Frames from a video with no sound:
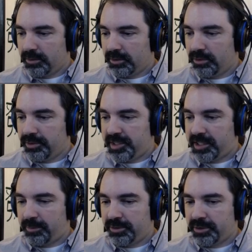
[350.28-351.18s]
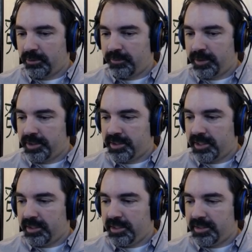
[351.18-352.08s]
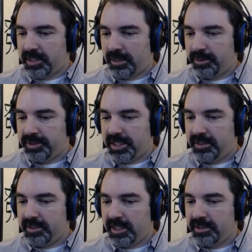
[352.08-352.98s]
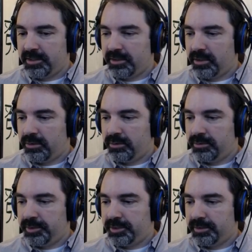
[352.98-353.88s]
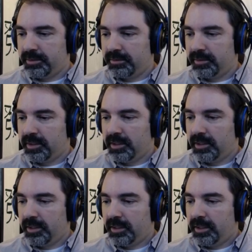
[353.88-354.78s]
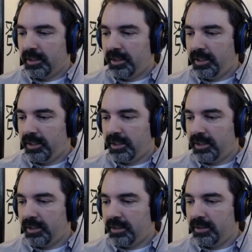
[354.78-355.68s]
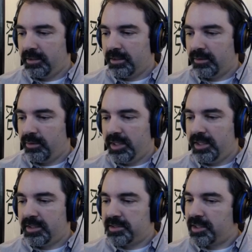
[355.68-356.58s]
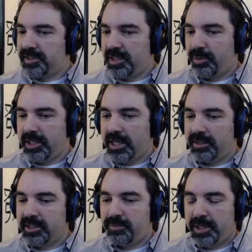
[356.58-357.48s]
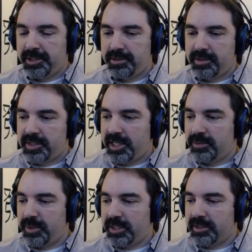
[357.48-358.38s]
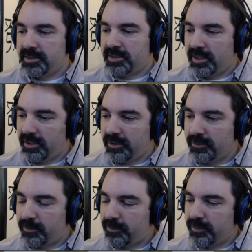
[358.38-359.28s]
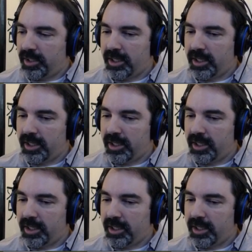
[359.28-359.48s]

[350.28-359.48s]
those decouplers go first, then these decouplers, and this engine goes. And we need to start separating out this parachute stage because of